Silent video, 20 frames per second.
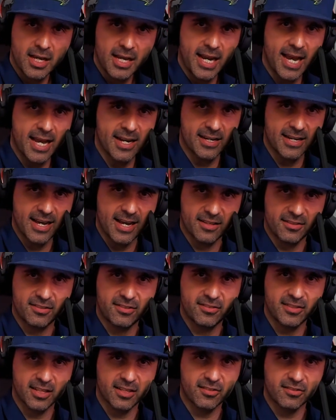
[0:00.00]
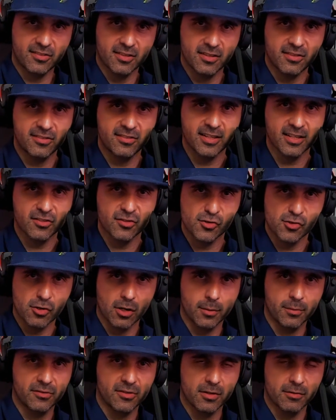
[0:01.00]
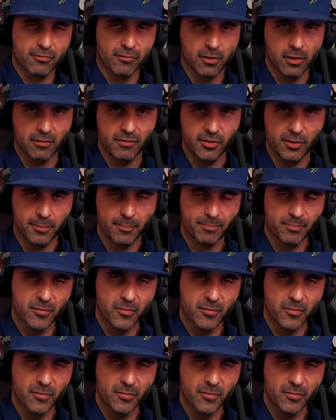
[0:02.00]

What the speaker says: and it has six drums in front of you.